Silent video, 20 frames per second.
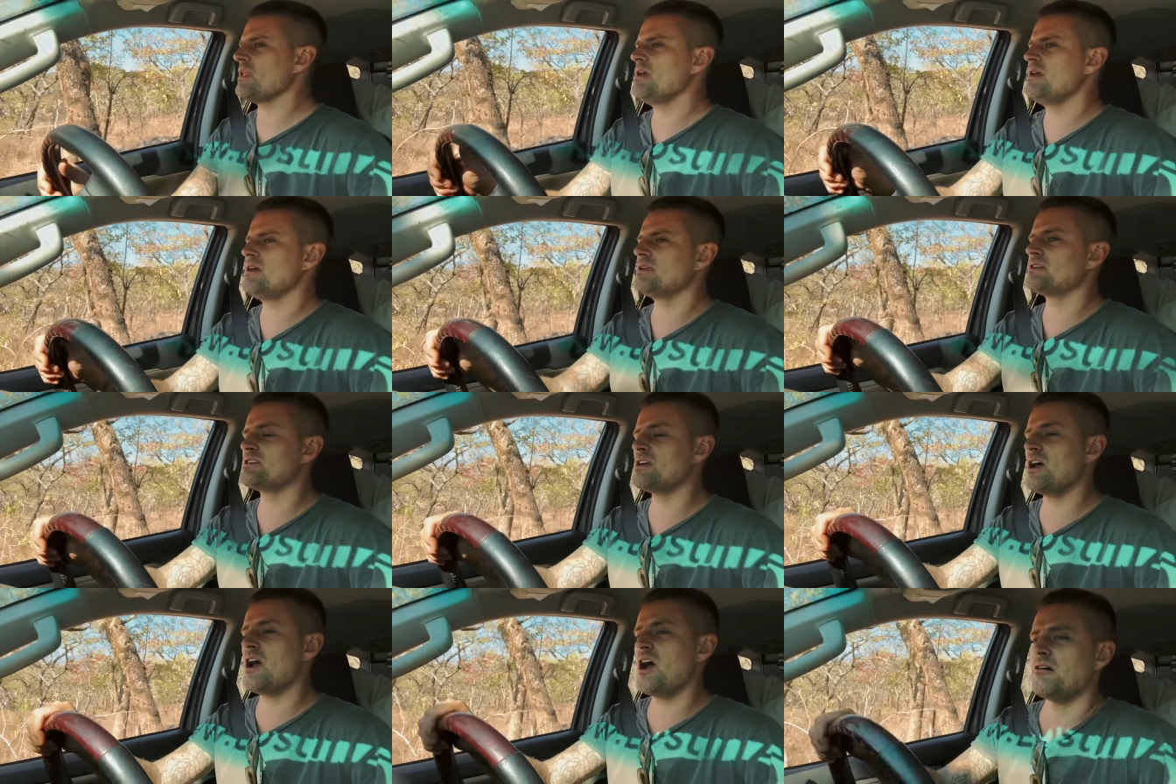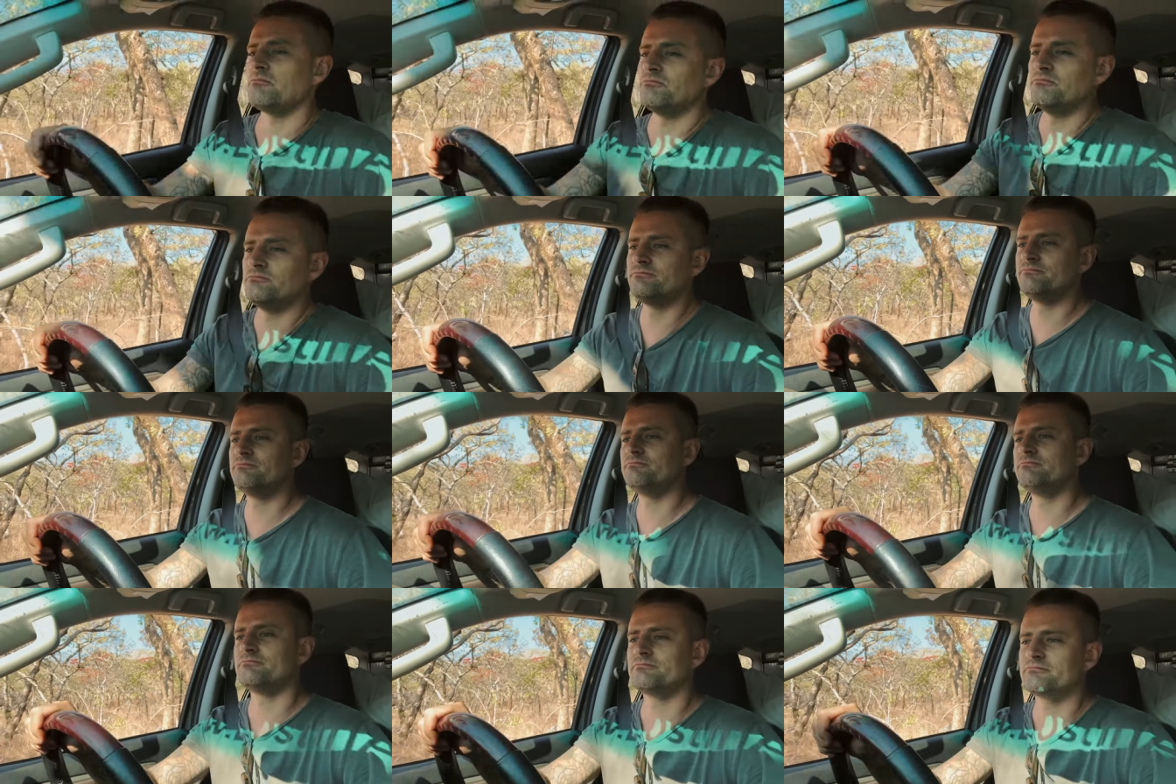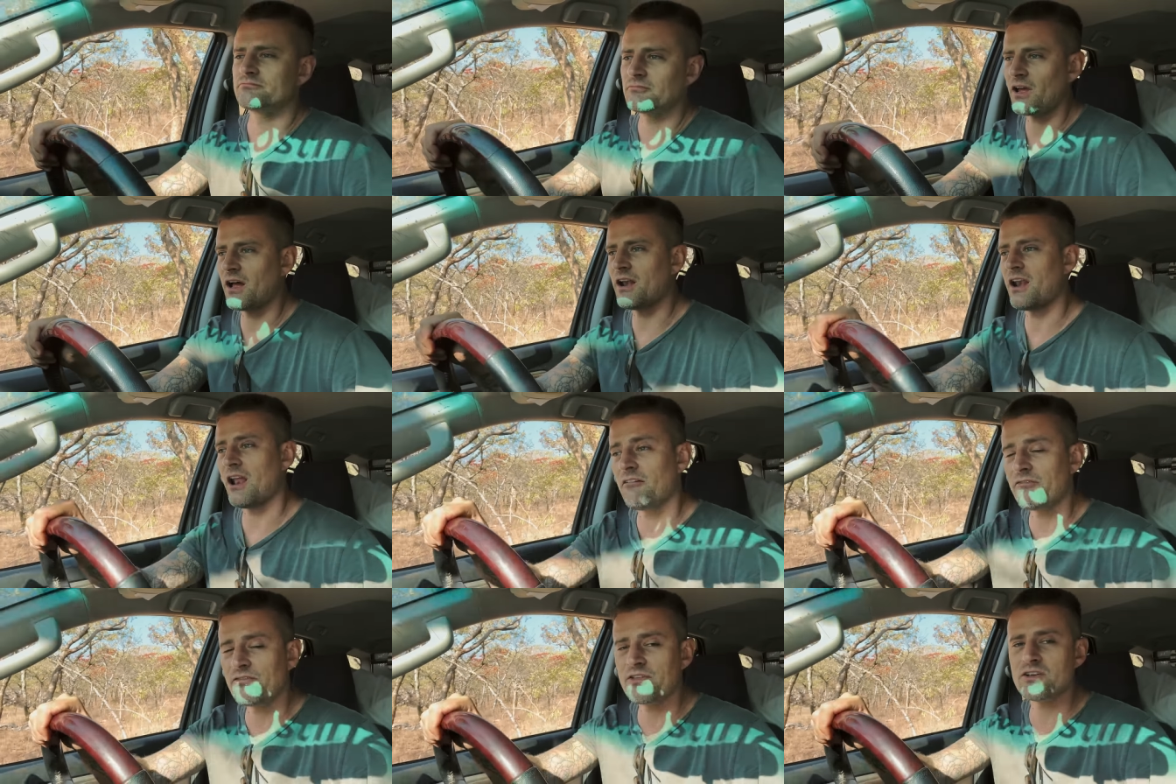and yeah, I
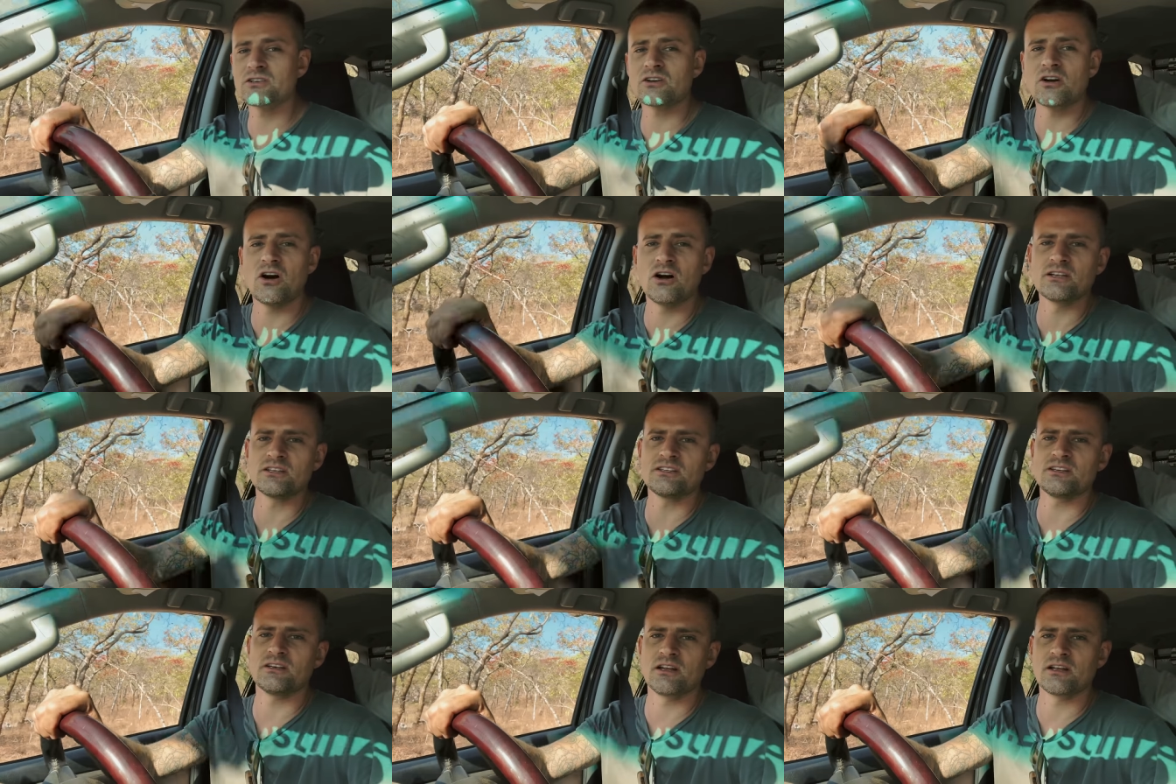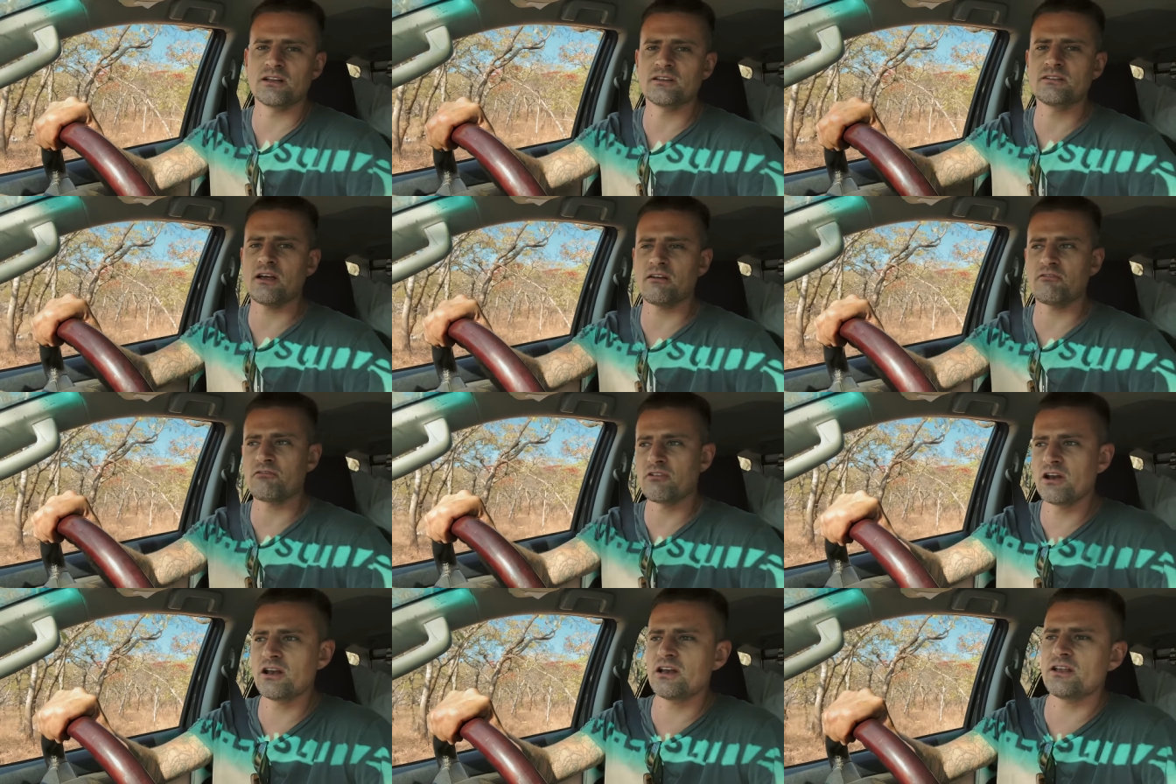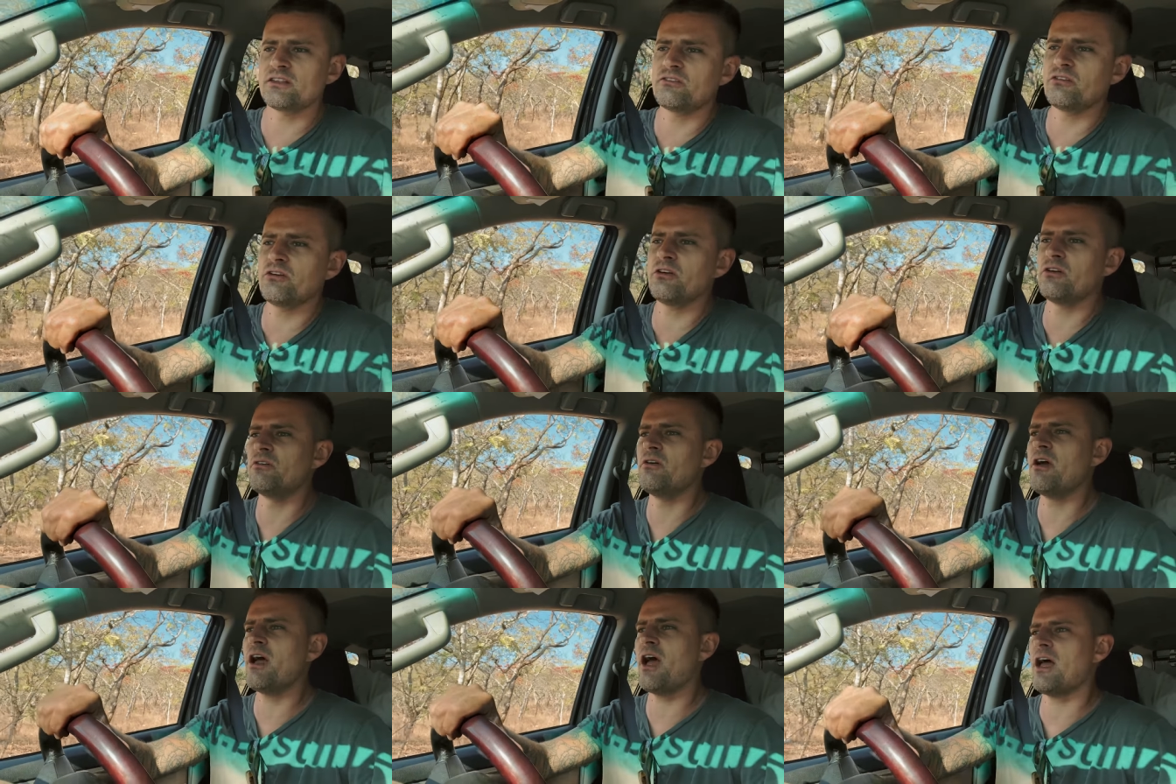love this continent. I really
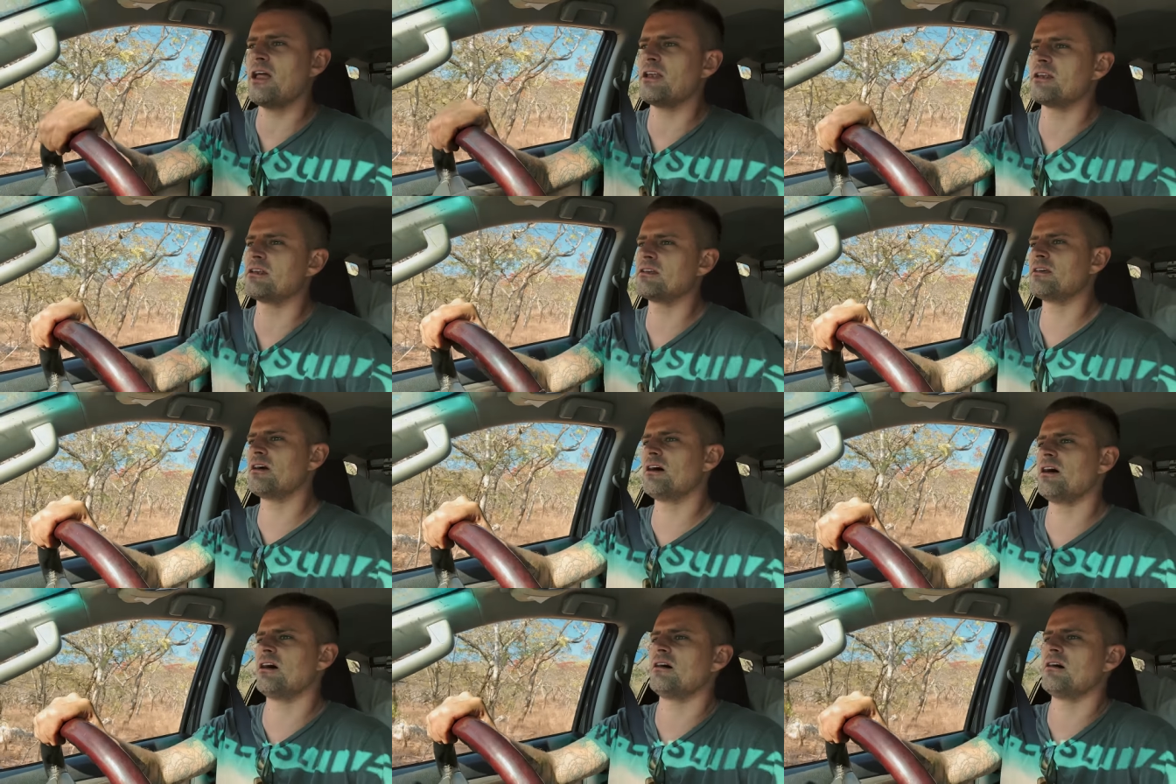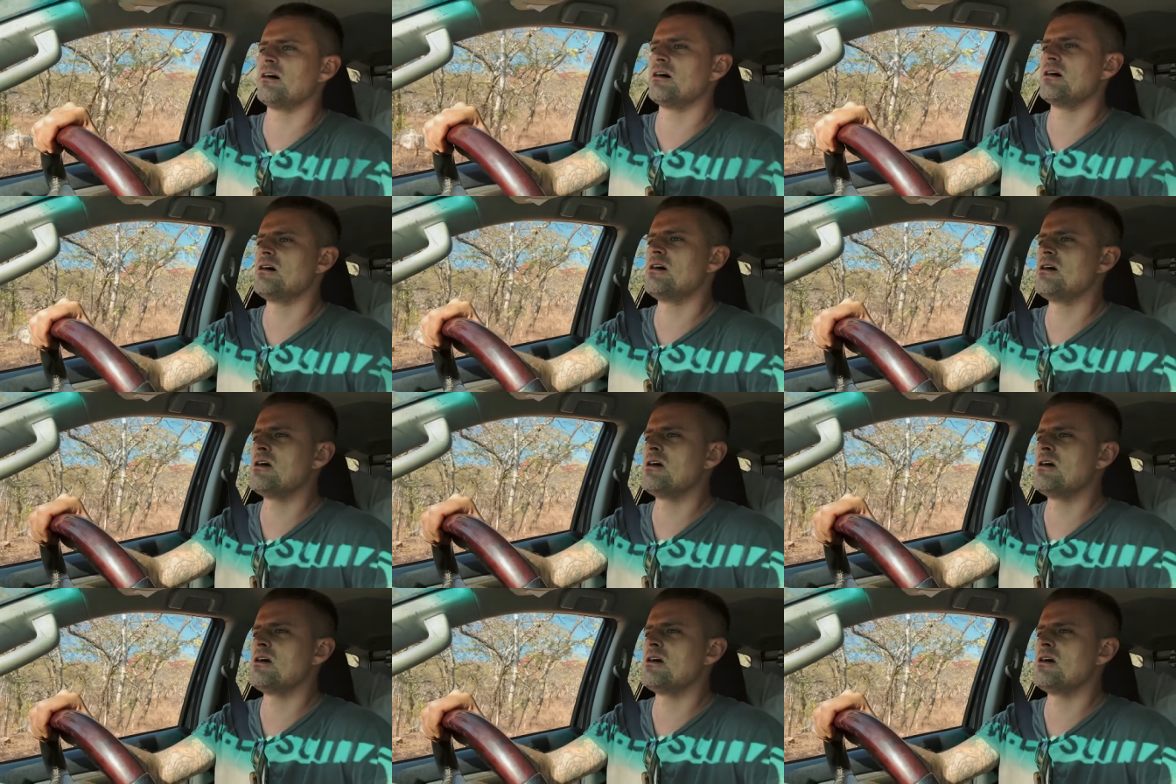do. And uh,